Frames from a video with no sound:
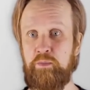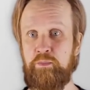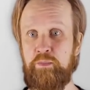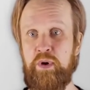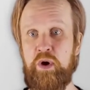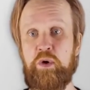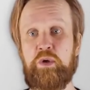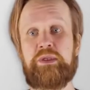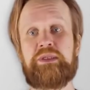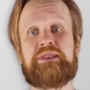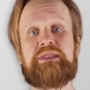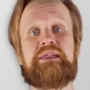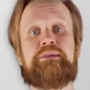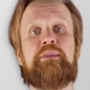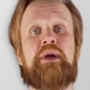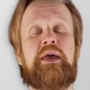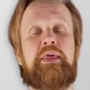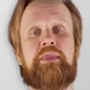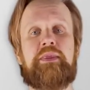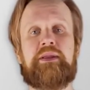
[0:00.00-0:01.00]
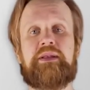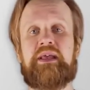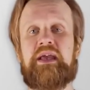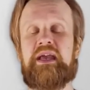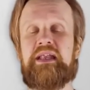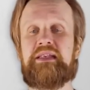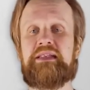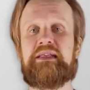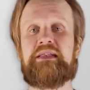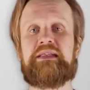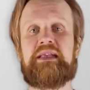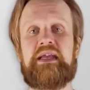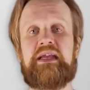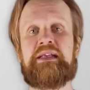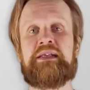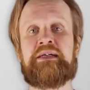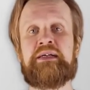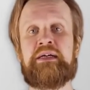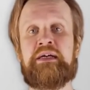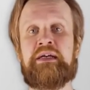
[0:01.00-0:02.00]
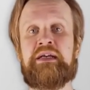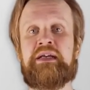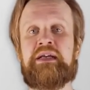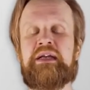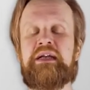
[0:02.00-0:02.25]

Both the method and the data